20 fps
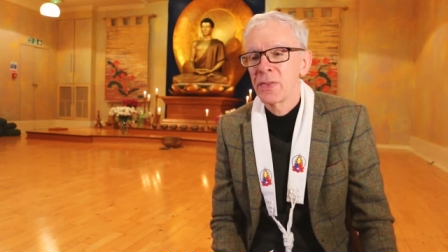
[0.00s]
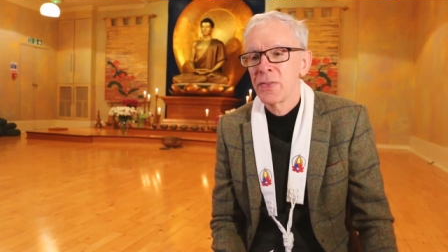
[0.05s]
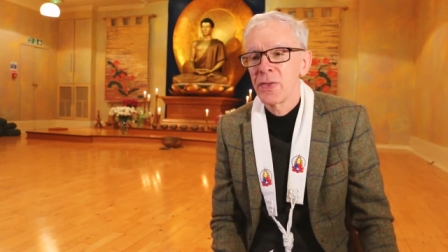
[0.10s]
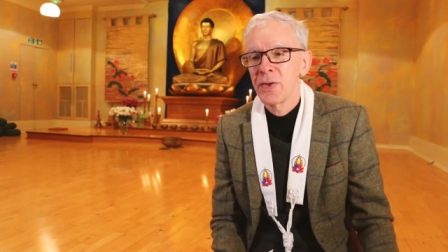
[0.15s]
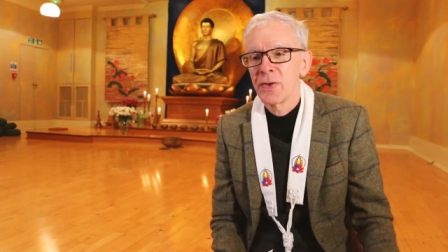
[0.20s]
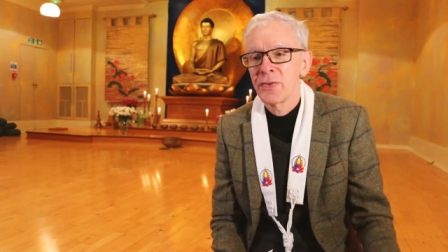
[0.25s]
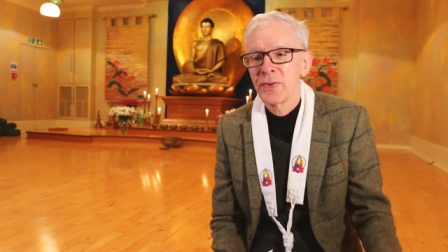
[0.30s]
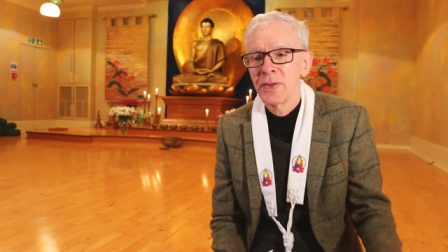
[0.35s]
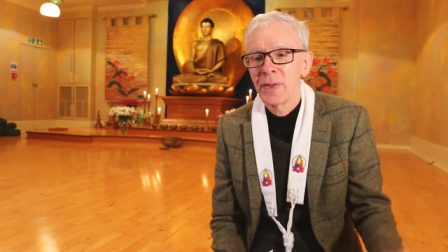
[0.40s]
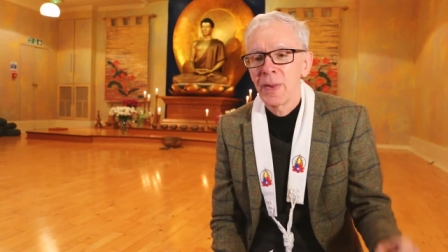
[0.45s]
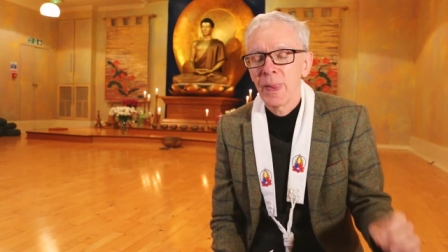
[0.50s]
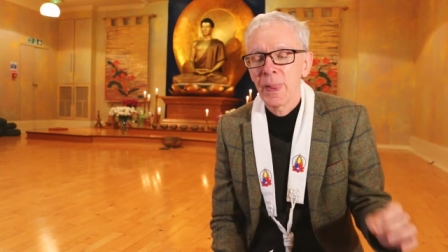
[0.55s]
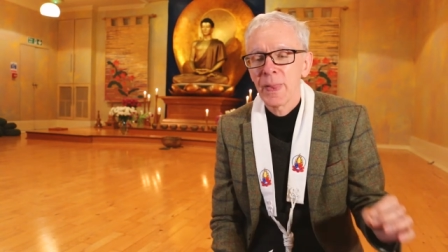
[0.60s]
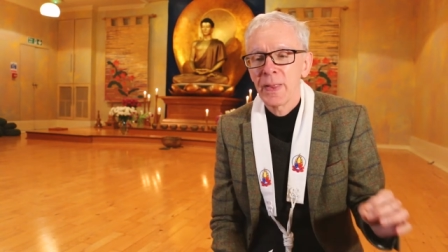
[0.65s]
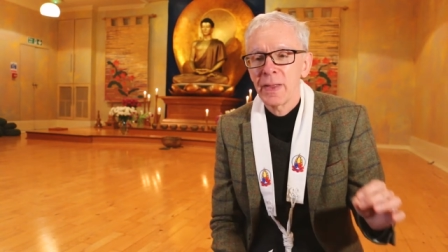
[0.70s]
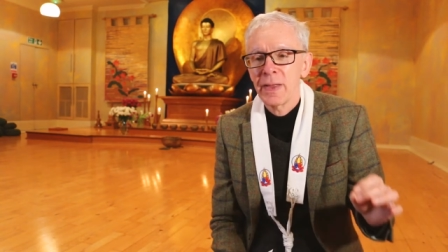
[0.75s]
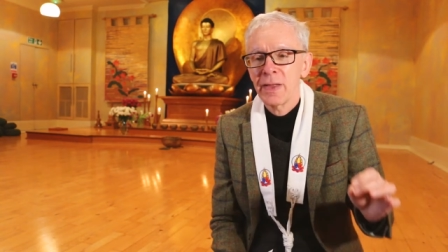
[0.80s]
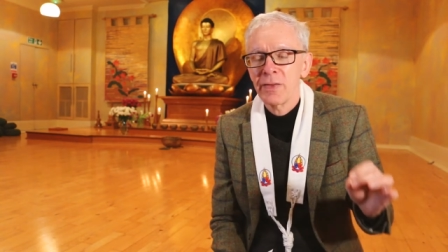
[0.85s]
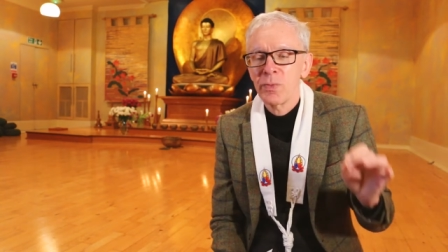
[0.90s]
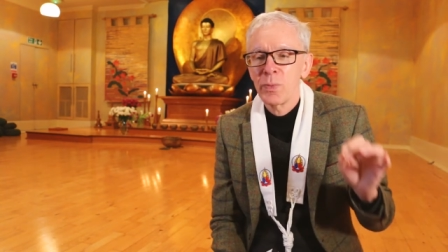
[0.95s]
That
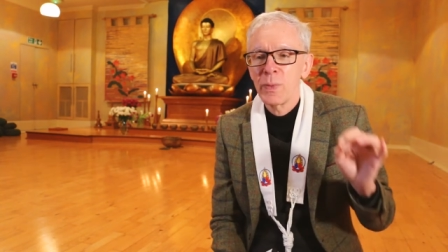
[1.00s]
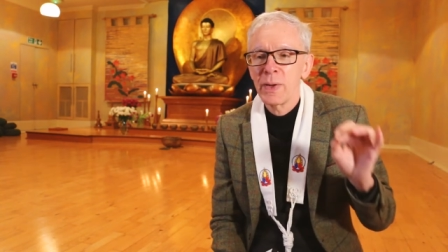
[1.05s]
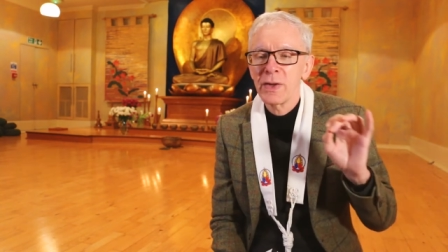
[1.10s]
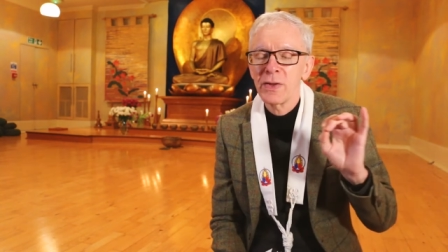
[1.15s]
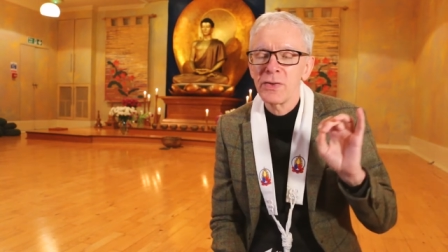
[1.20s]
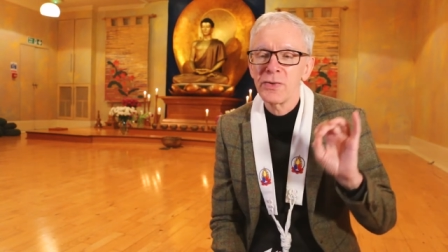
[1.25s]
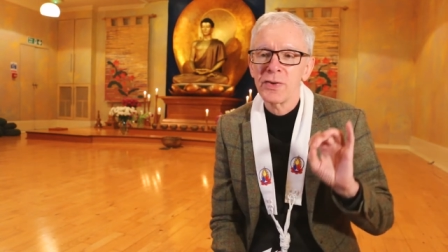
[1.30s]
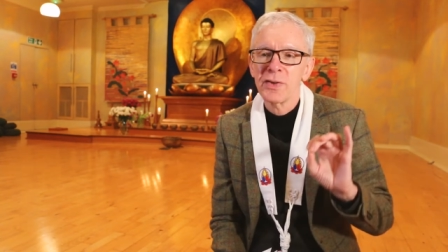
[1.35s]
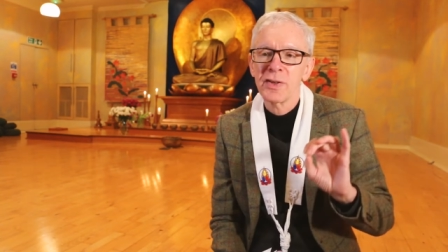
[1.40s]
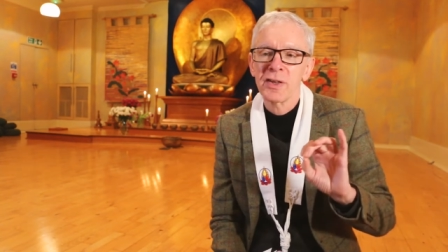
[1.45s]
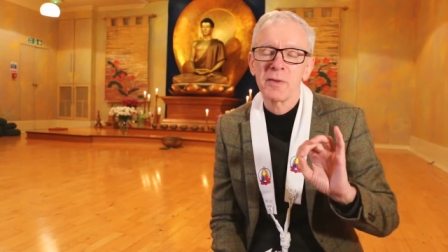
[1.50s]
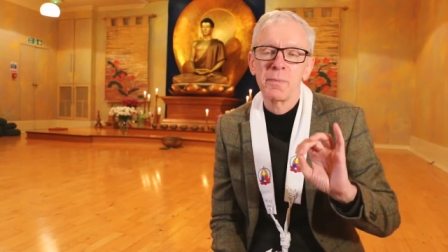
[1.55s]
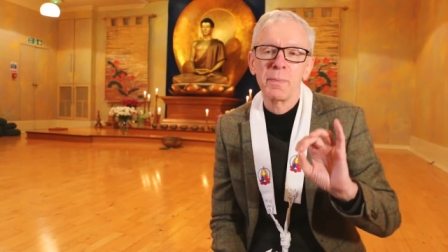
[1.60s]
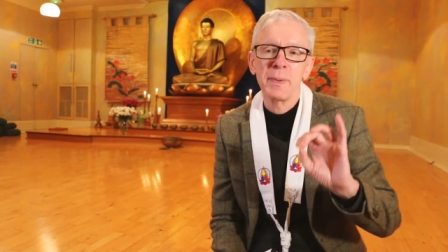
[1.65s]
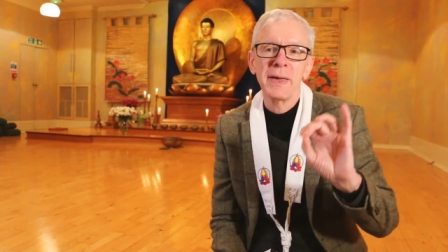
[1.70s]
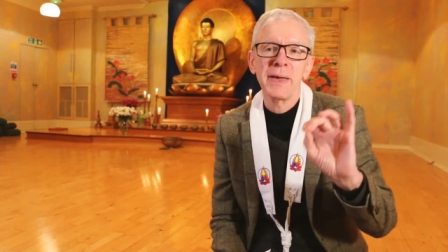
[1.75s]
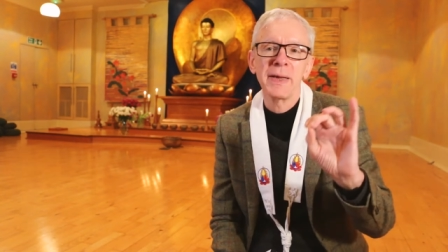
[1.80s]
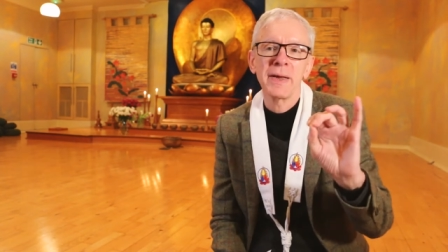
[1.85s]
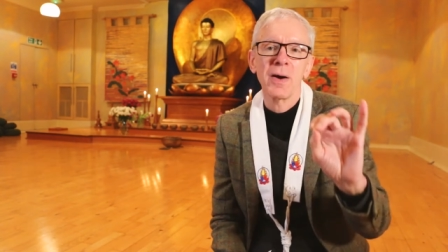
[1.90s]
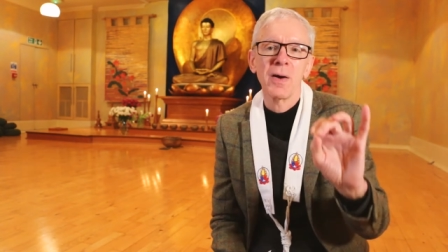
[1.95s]
if we can just
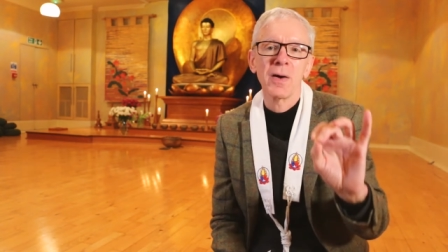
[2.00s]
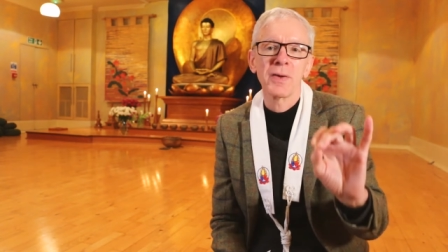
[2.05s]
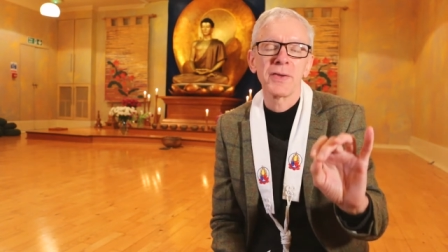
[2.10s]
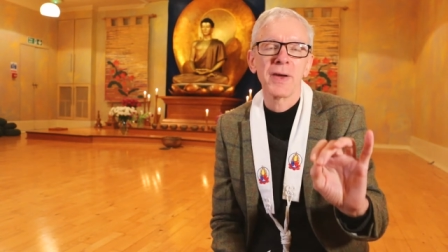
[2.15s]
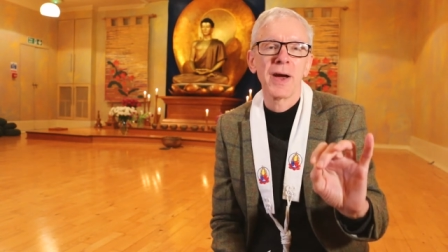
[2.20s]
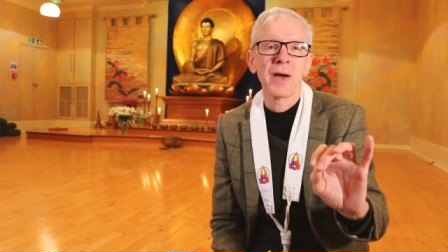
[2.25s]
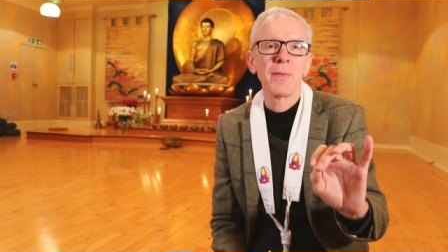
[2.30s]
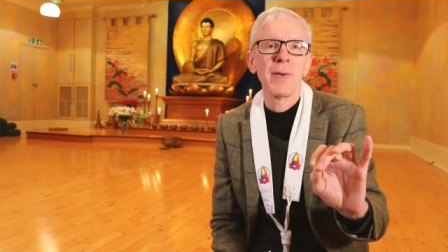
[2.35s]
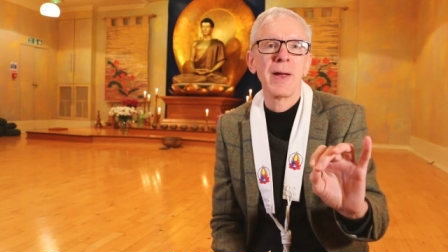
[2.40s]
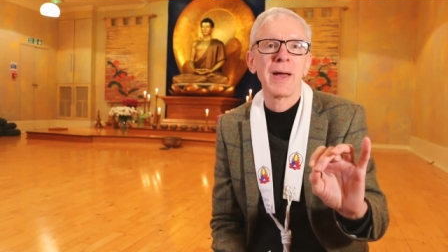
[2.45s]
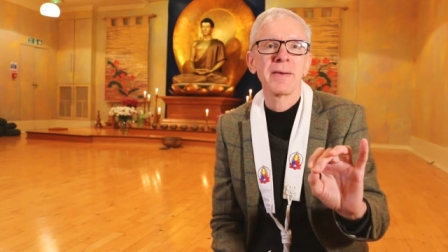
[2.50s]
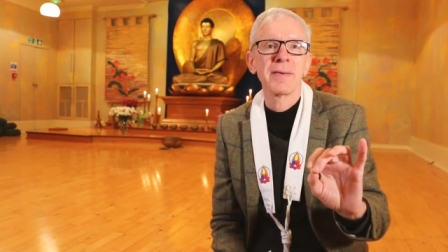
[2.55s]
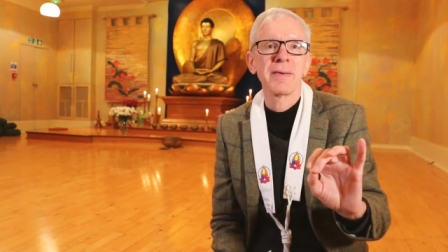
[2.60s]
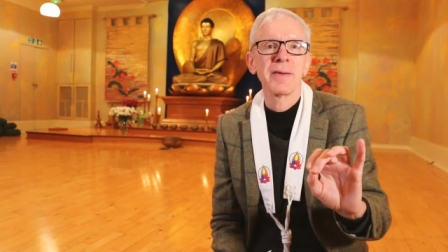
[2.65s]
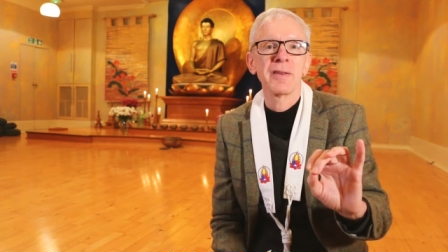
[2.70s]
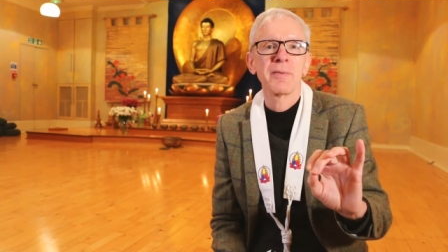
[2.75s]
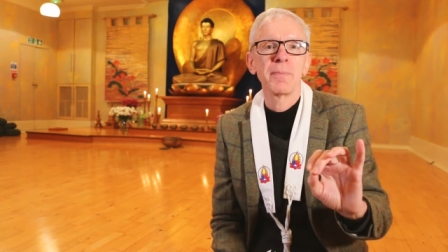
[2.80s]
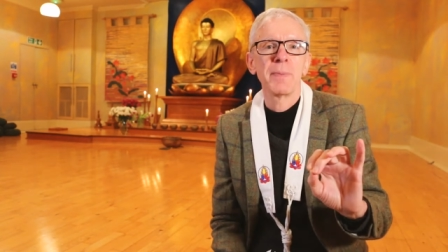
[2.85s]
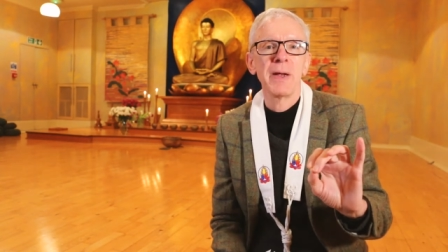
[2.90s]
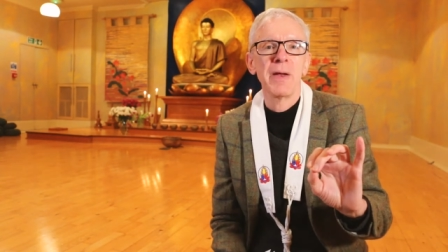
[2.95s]
speak our direct
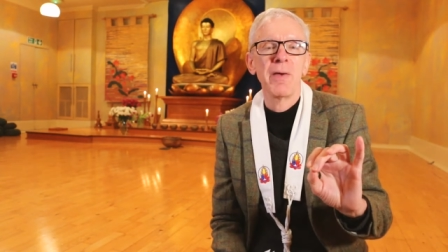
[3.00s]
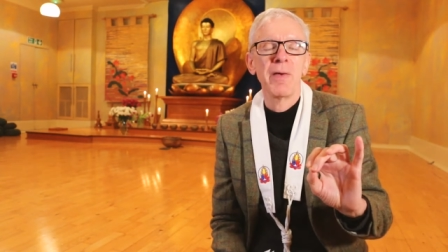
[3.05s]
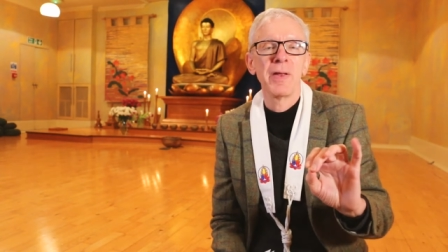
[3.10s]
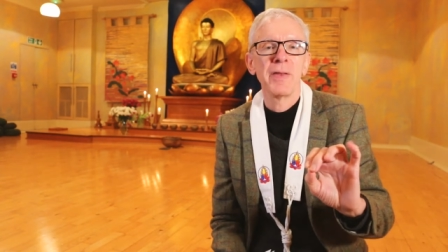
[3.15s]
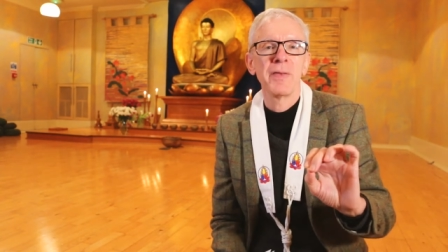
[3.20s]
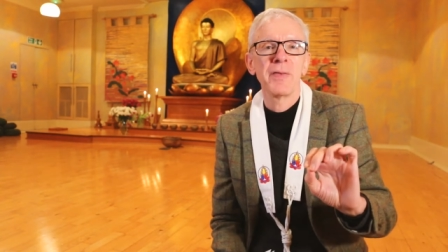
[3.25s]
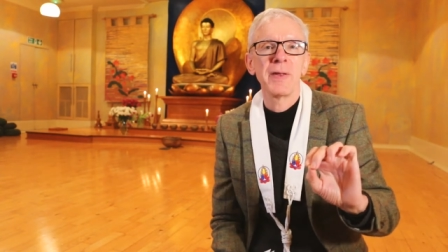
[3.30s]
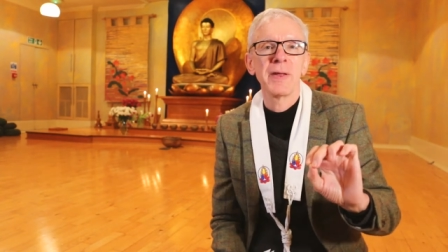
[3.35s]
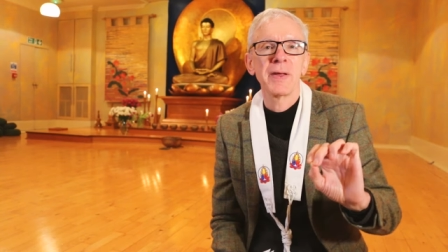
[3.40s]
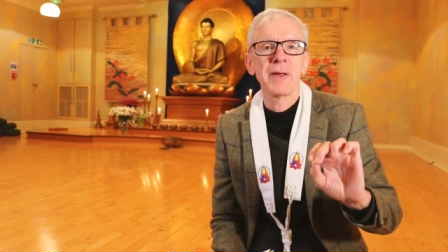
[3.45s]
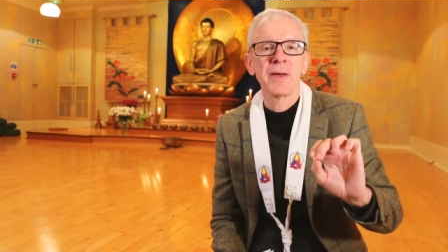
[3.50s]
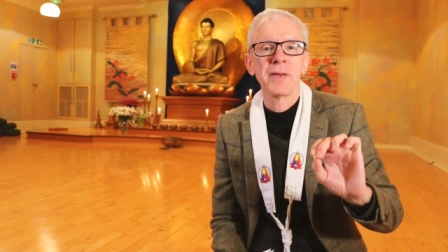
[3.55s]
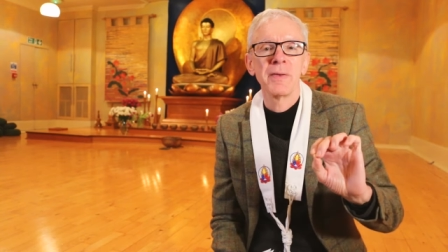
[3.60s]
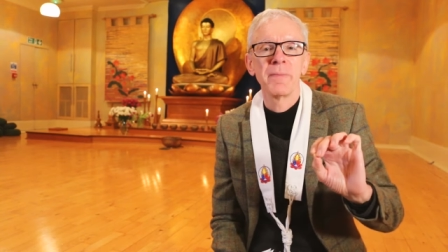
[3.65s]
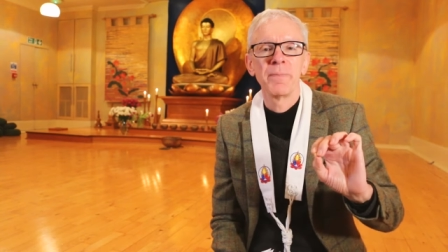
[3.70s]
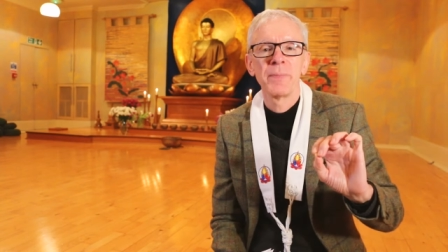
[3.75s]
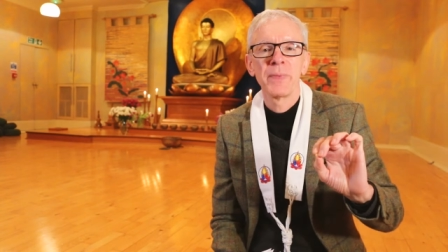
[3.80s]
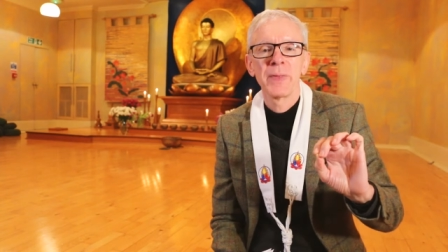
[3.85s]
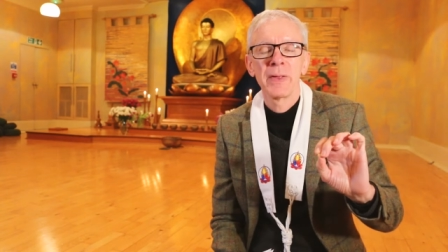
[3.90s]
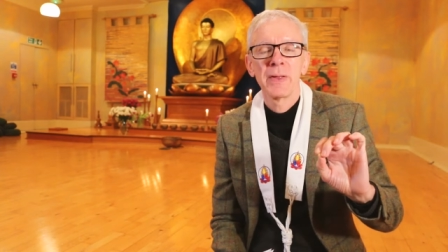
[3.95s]
experience, it
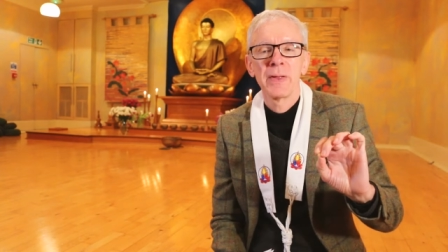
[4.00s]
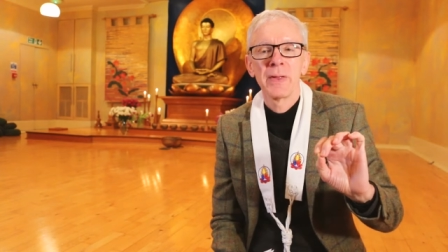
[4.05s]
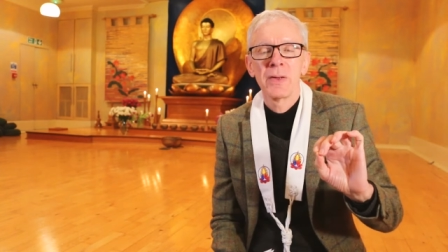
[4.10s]
can